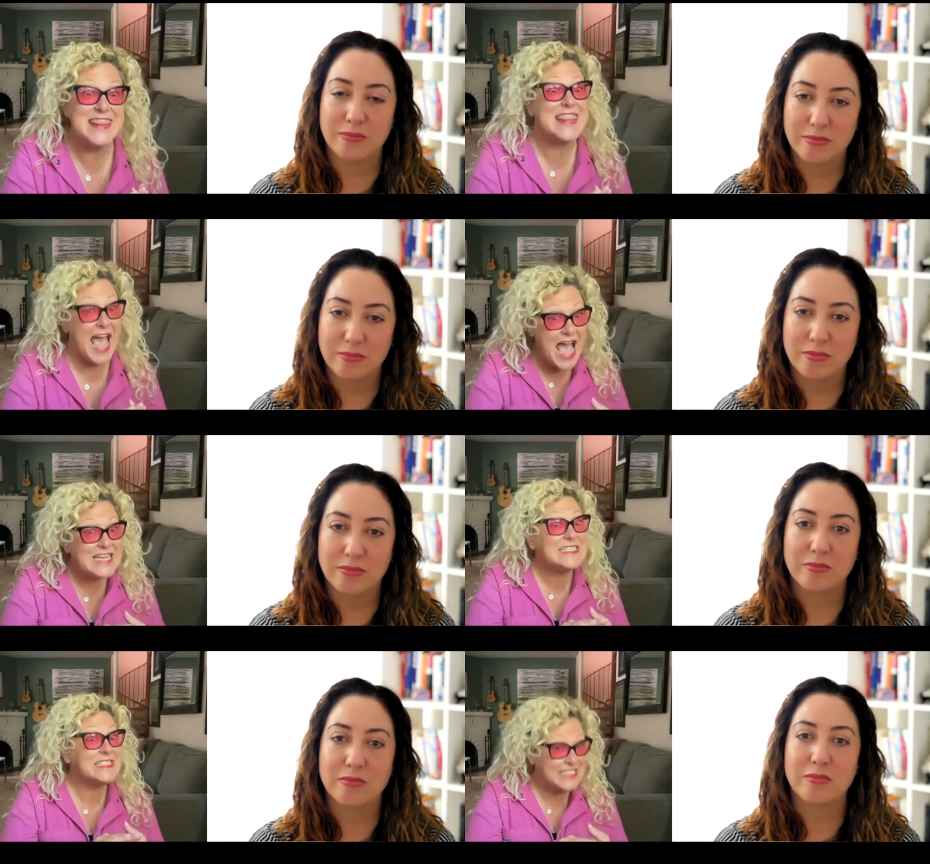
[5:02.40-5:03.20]

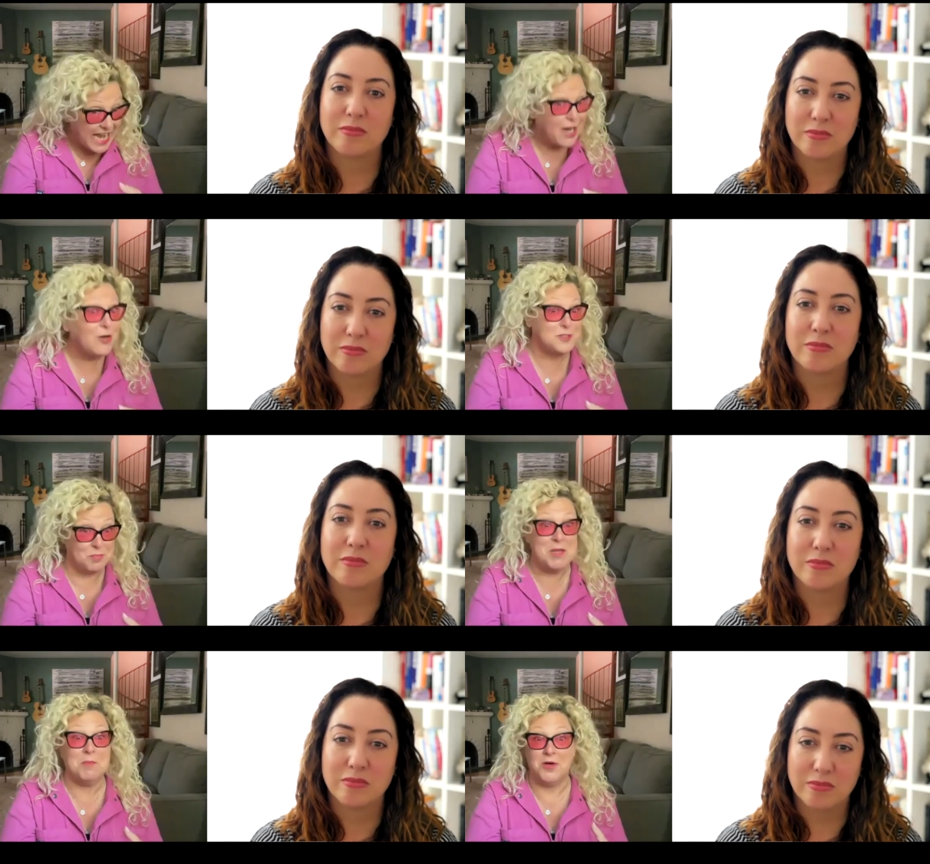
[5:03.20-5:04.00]
Speaker 1: That scares
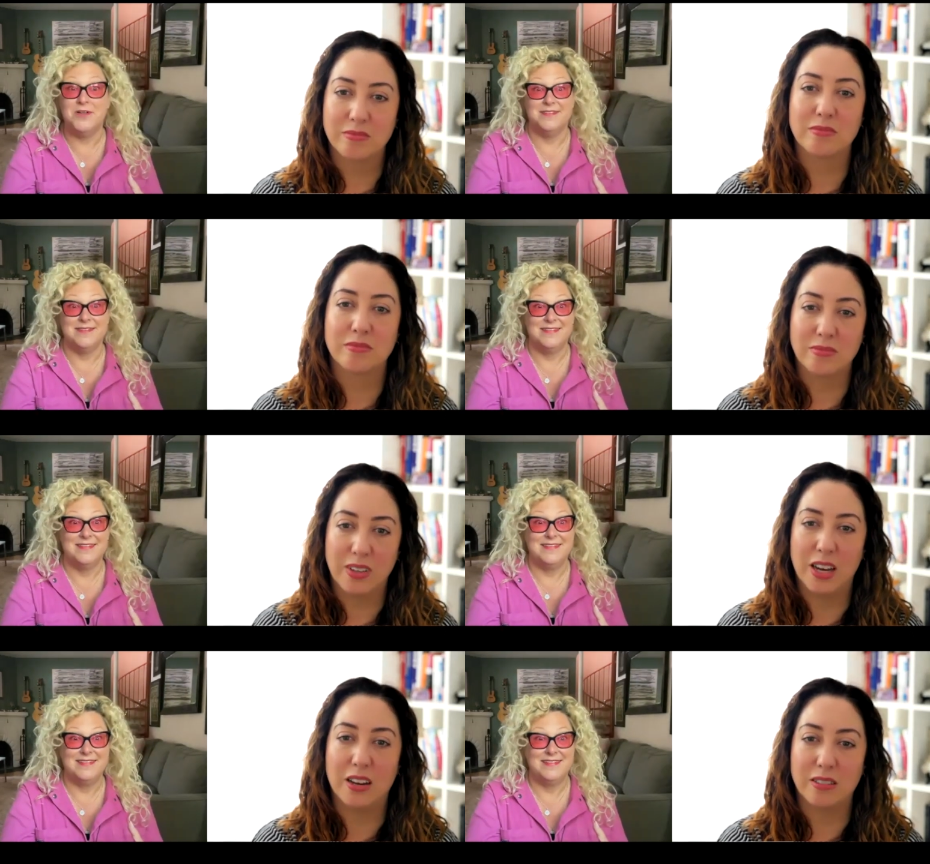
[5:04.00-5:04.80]
people.
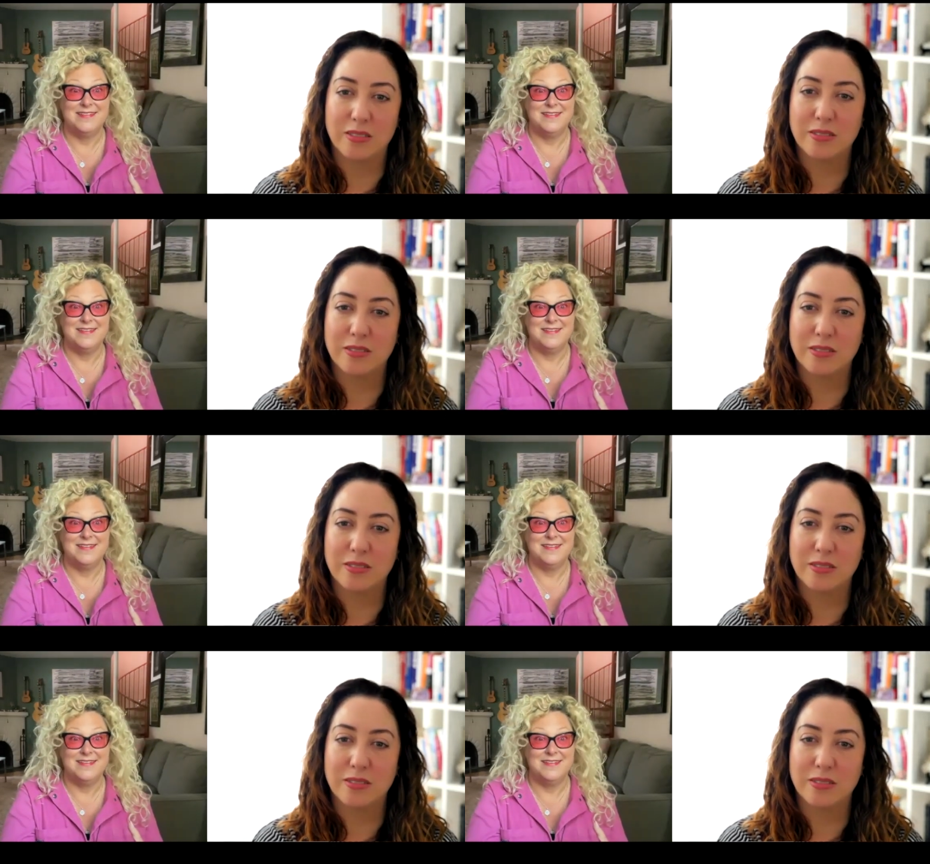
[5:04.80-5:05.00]
Yeah.